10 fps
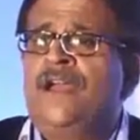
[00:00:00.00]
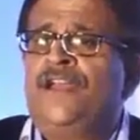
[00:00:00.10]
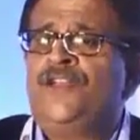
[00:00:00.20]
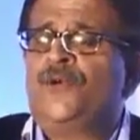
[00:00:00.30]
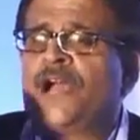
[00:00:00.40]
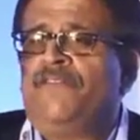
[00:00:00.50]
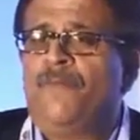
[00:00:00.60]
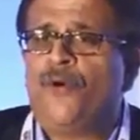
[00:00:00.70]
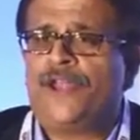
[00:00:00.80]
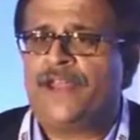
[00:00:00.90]
you cover
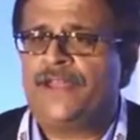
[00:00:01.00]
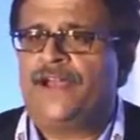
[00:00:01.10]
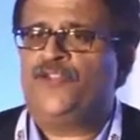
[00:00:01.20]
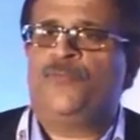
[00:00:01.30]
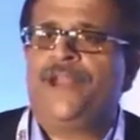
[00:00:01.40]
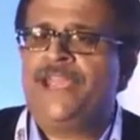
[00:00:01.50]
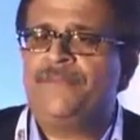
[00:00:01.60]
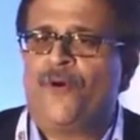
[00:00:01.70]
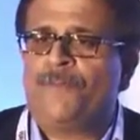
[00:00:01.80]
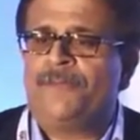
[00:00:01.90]
more area, you bring in
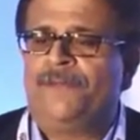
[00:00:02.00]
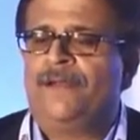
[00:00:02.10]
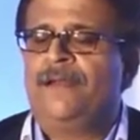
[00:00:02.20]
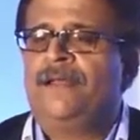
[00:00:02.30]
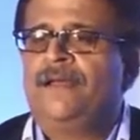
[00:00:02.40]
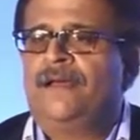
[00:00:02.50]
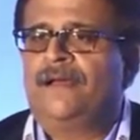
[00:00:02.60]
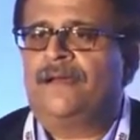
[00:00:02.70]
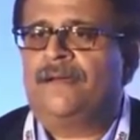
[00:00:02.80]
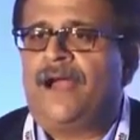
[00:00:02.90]
more people,
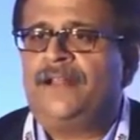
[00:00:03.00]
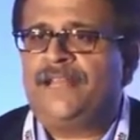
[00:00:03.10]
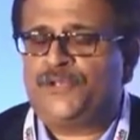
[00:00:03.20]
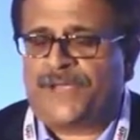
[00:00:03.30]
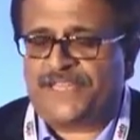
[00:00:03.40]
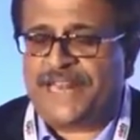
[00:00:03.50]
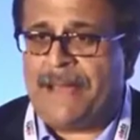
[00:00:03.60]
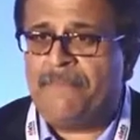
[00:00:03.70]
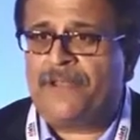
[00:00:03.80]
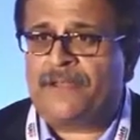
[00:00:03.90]
uh, under the education
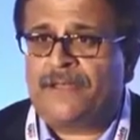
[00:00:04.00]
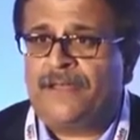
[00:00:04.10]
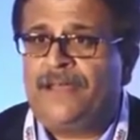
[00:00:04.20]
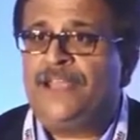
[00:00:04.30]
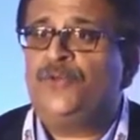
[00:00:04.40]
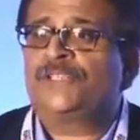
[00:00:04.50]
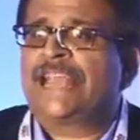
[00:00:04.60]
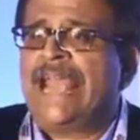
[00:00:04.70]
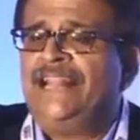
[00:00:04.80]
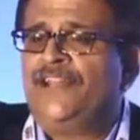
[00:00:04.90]
ambit, you
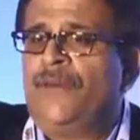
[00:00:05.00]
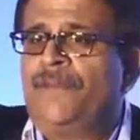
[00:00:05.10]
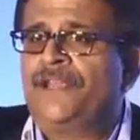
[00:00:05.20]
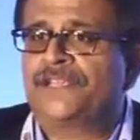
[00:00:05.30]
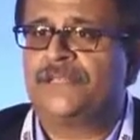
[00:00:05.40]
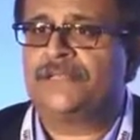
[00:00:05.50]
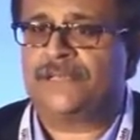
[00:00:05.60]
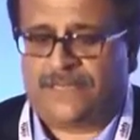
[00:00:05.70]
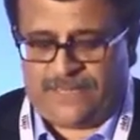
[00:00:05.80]
scale the operations.